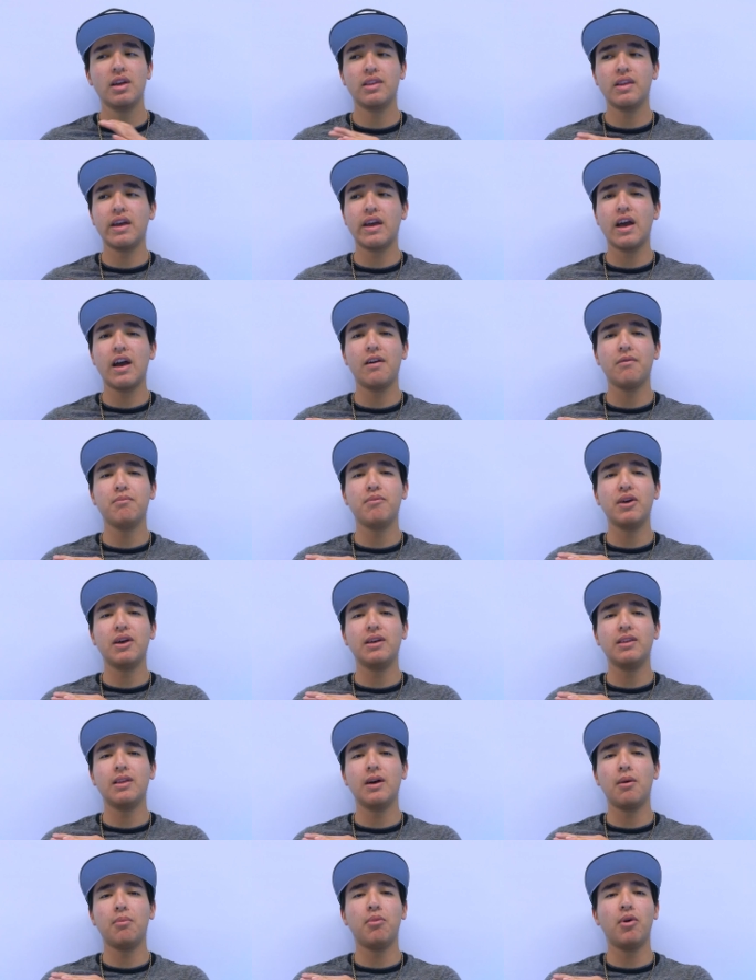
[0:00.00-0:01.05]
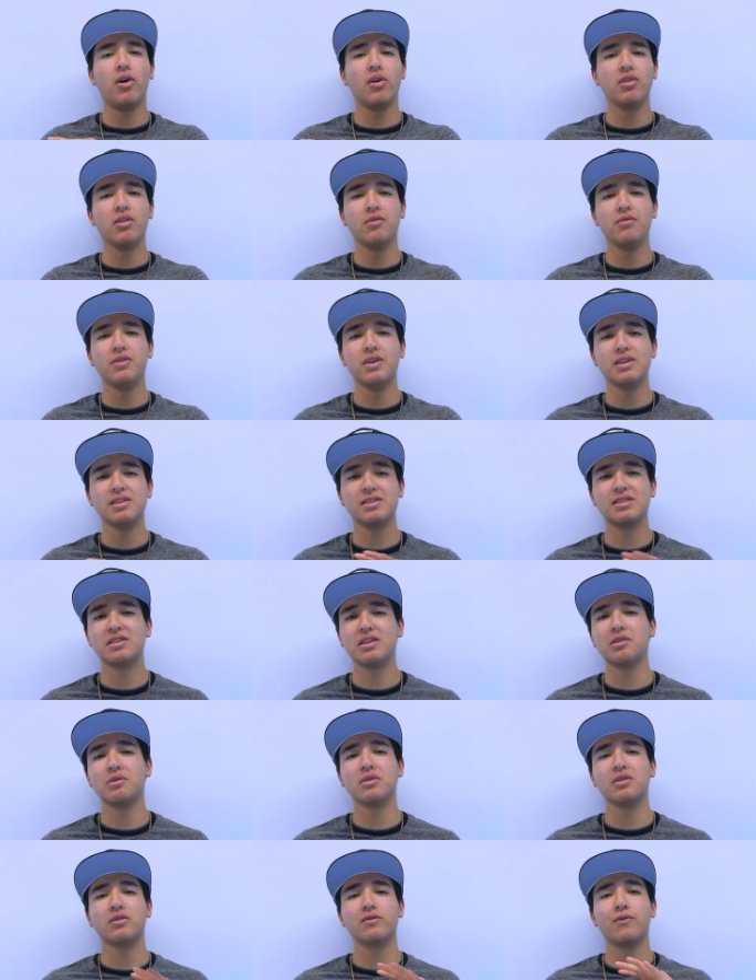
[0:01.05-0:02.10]
They have been a part of this
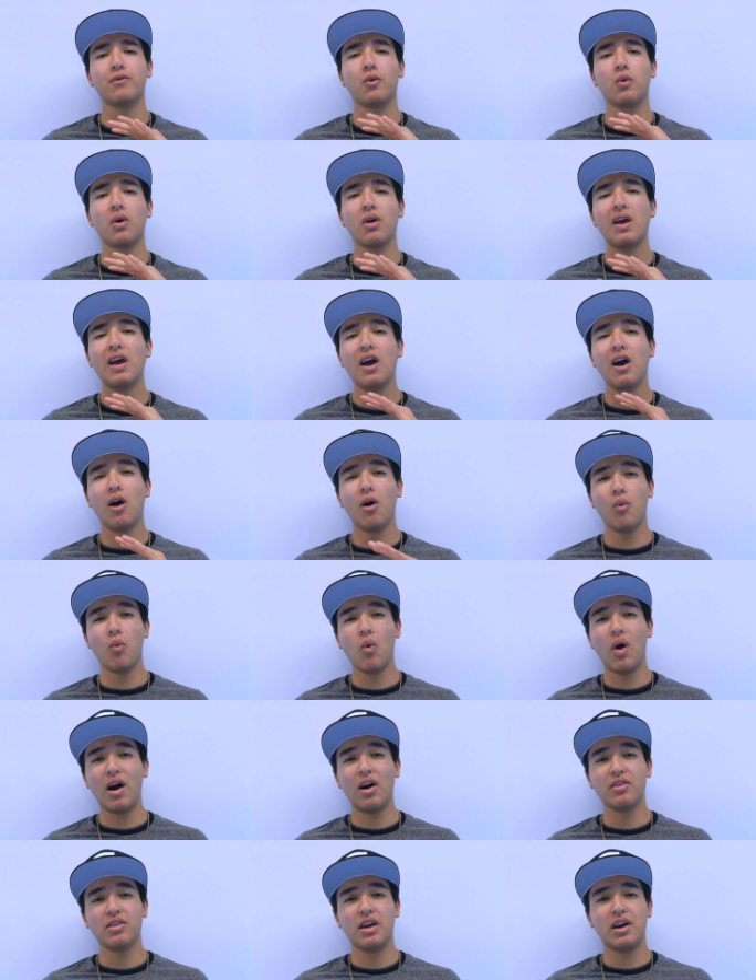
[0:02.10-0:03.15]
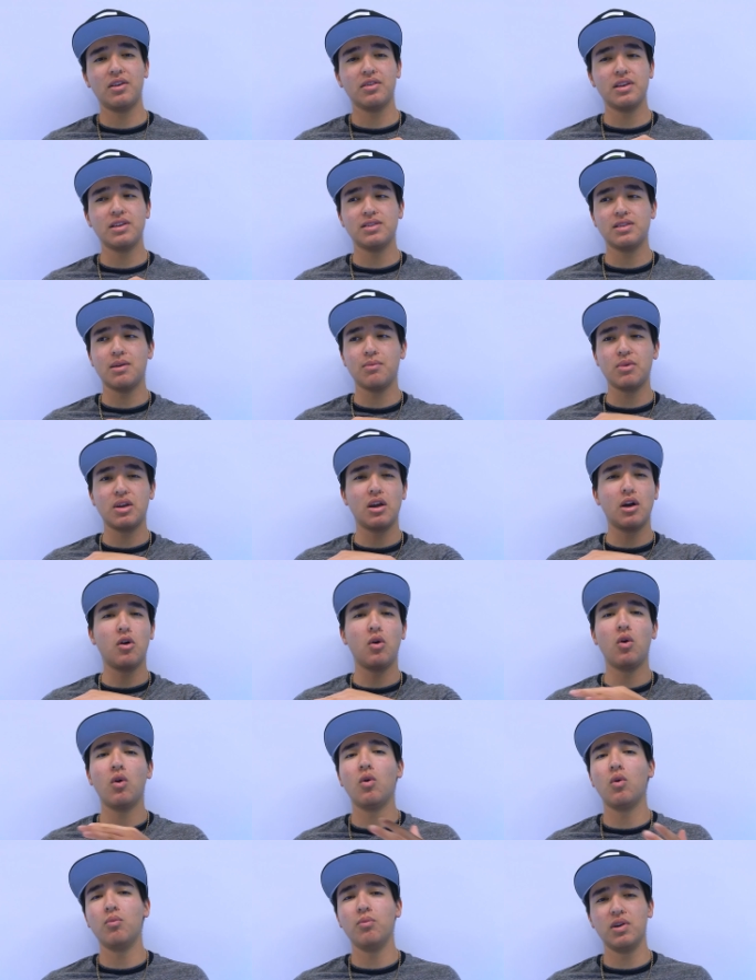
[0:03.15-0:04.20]
series for a while now. They sent me a
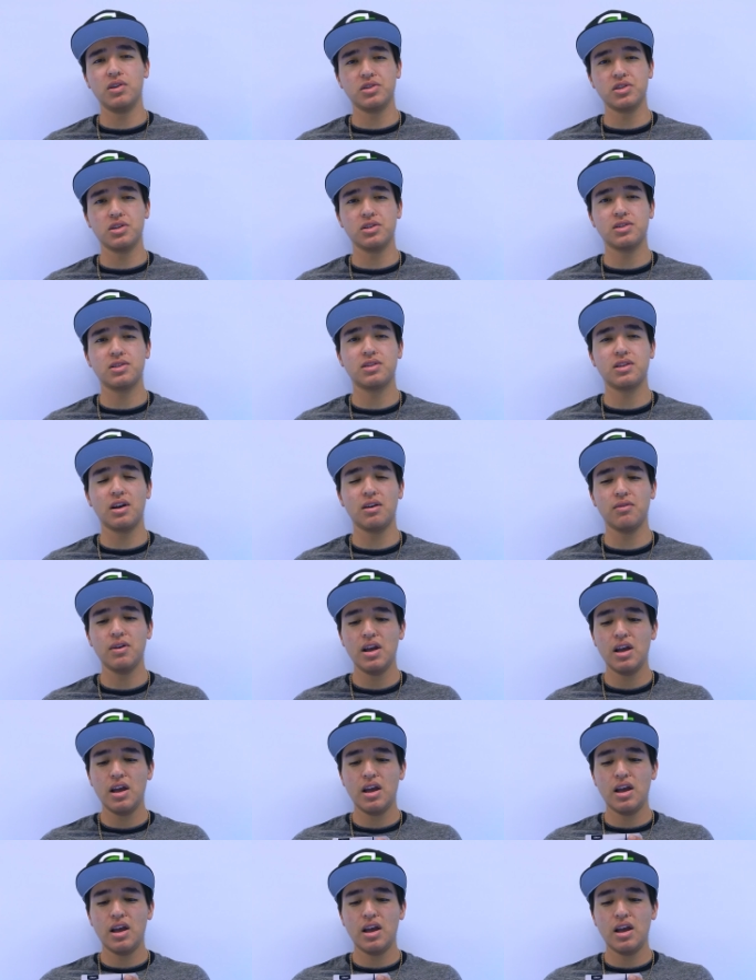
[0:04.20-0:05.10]
whole bunch of stuff